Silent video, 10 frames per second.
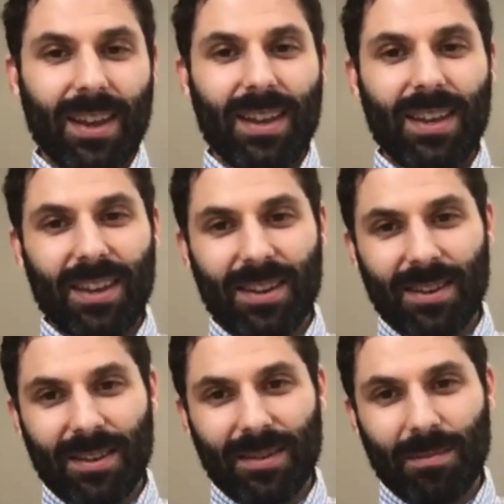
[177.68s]

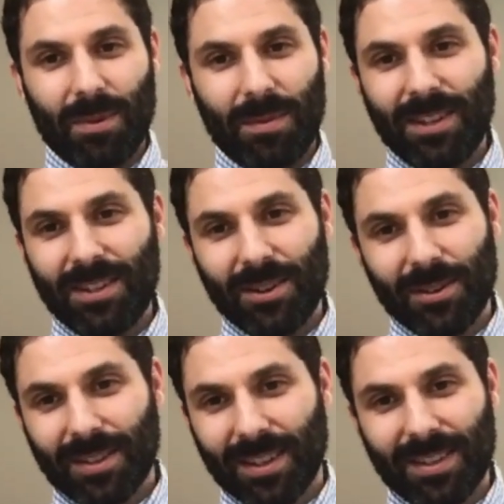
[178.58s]
in
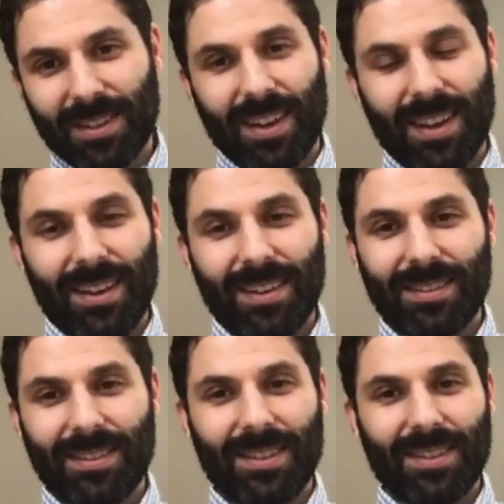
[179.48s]
babesiosis. And I
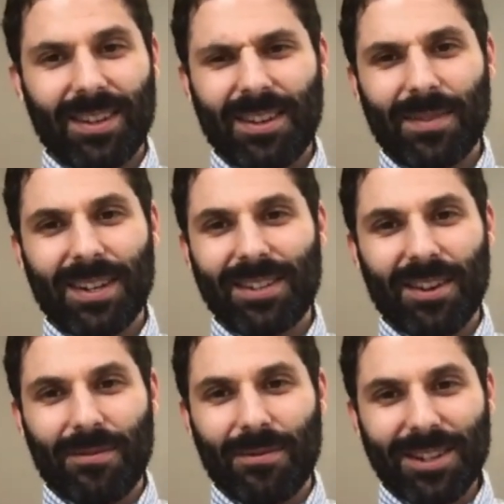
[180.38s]
said to
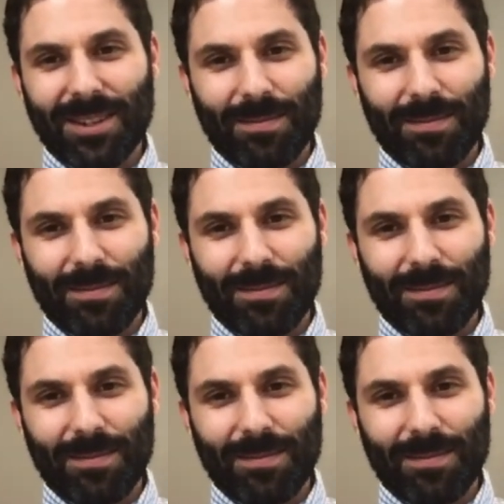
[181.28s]
myself, what's